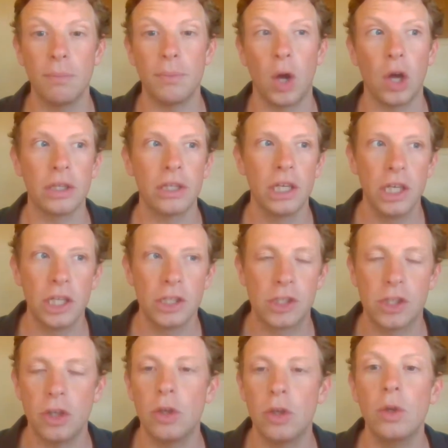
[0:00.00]
Cabot
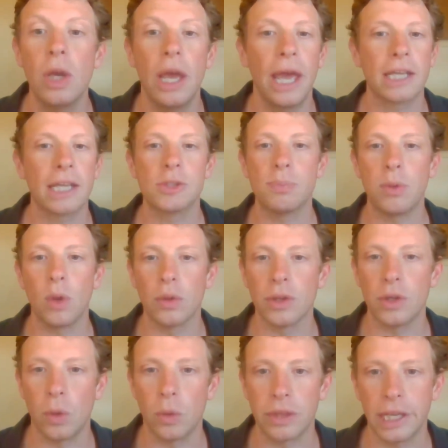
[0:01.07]
to explore
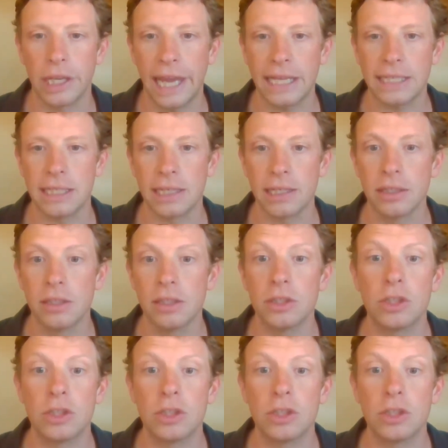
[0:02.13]
the North Atlantic,